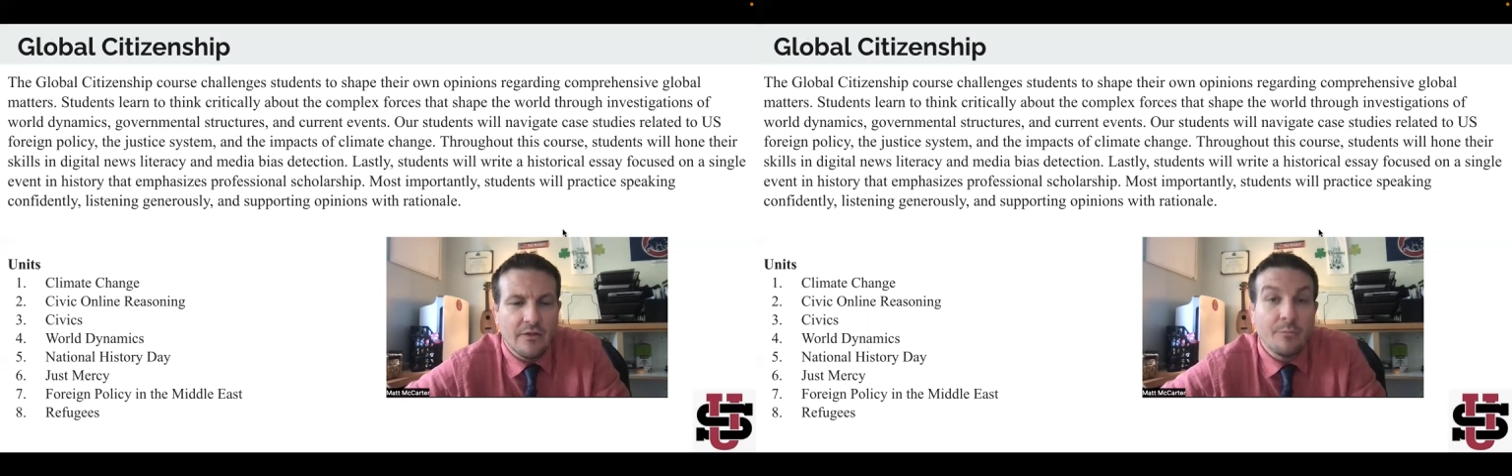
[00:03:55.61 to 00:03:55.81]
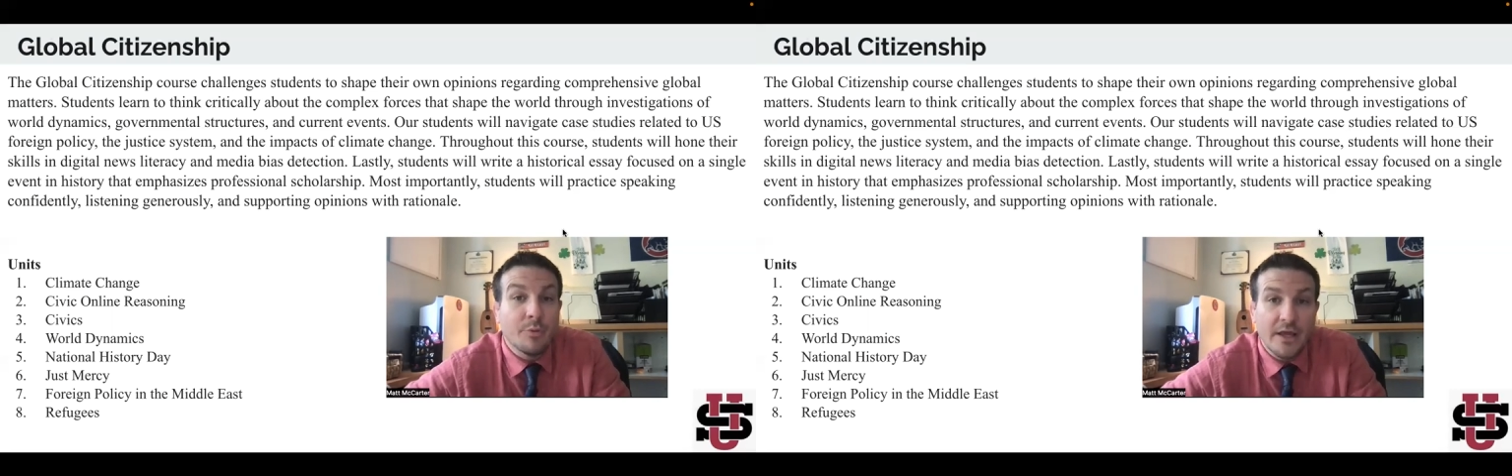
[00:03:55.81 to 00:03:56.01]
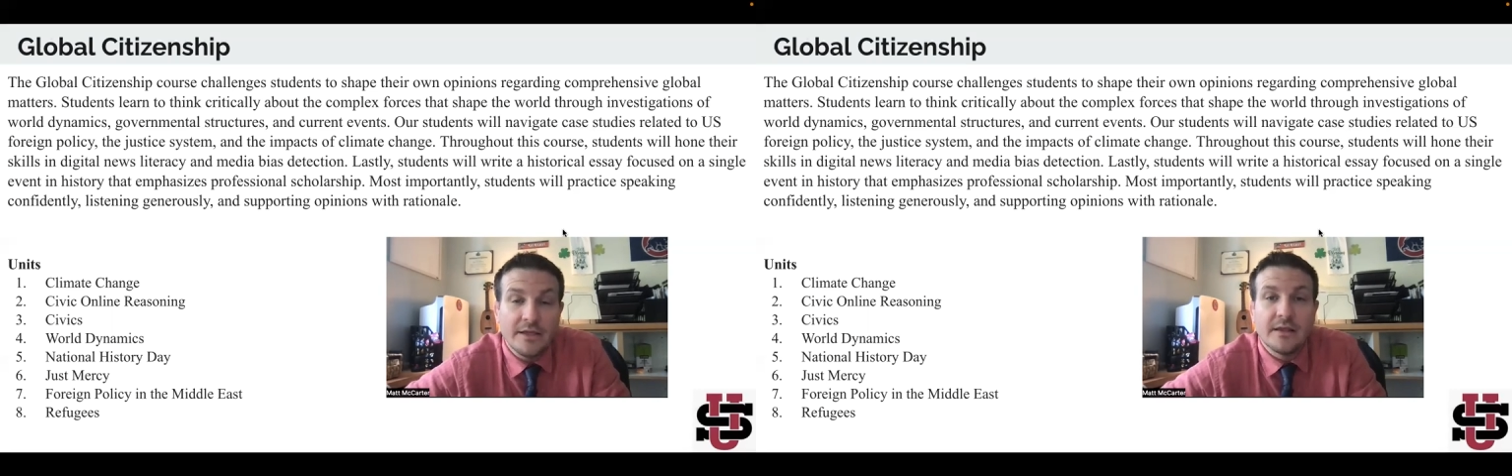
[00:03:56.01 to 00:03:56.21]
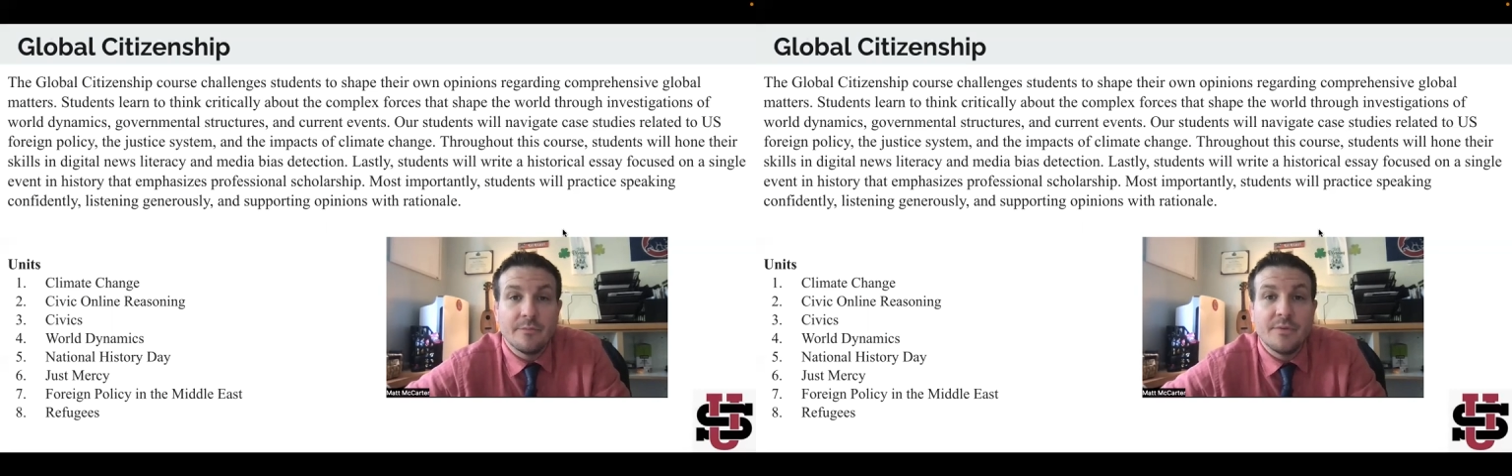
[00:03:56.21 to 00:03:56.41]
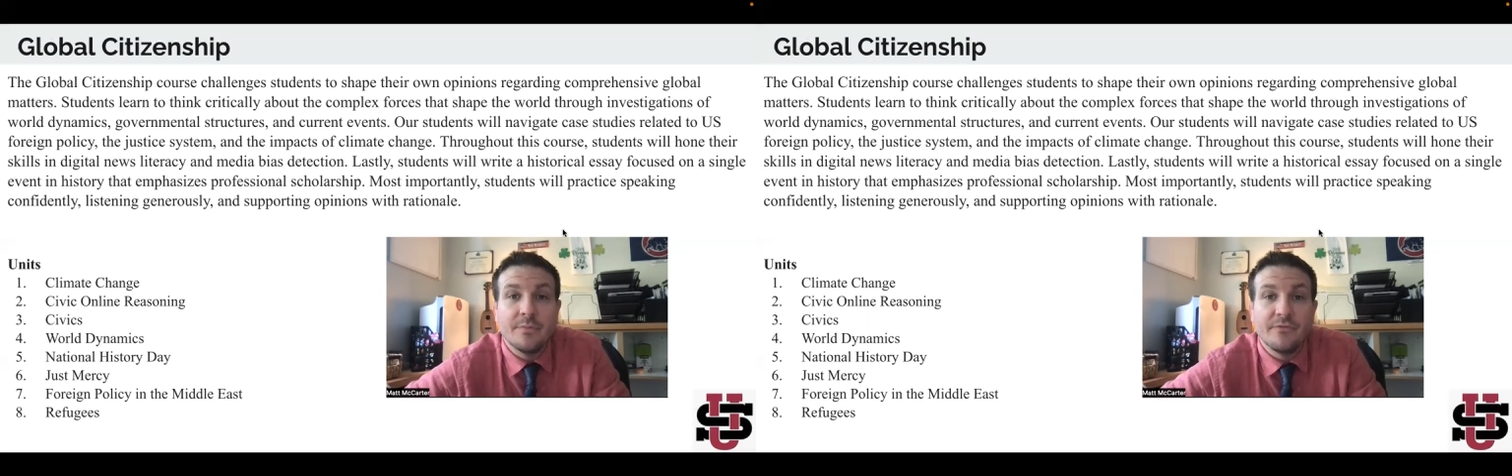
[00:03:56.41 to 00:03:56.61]
the plight
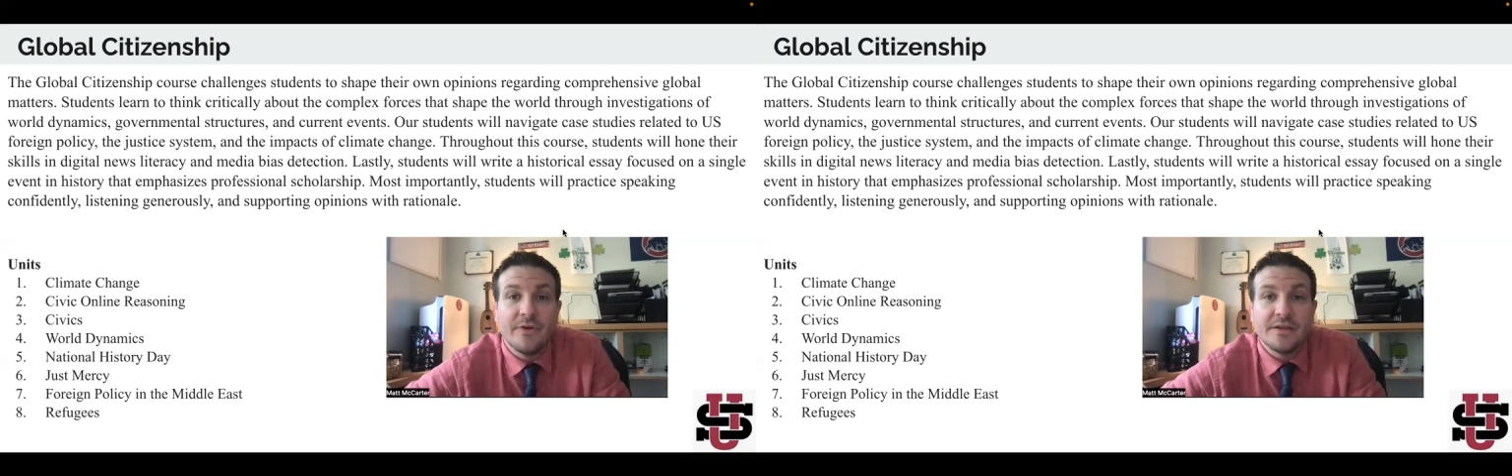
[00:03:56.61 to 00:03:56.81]
that people